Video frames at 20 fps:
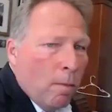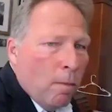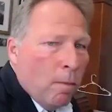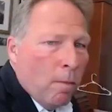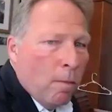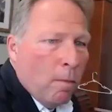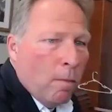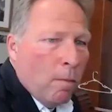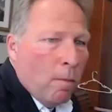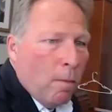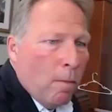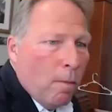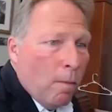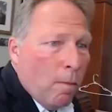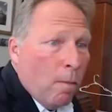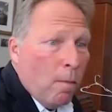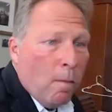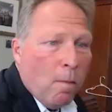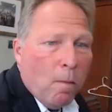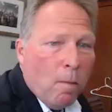
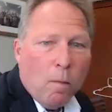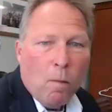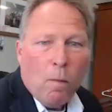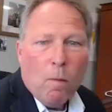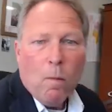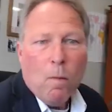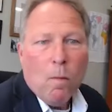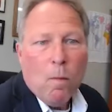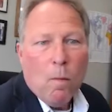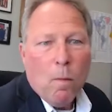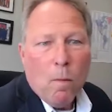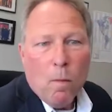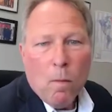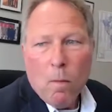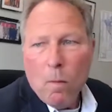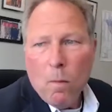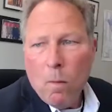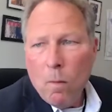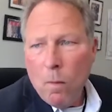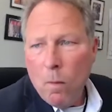
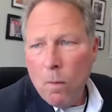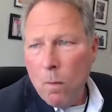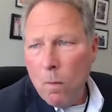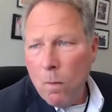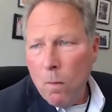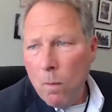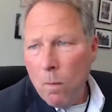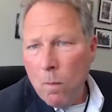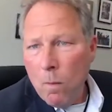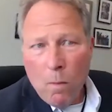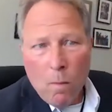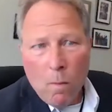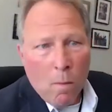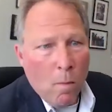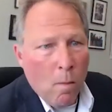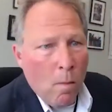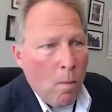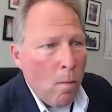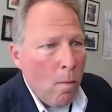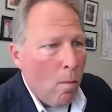
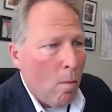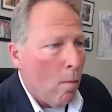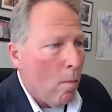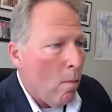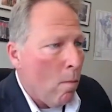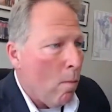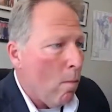This person isn't speaking.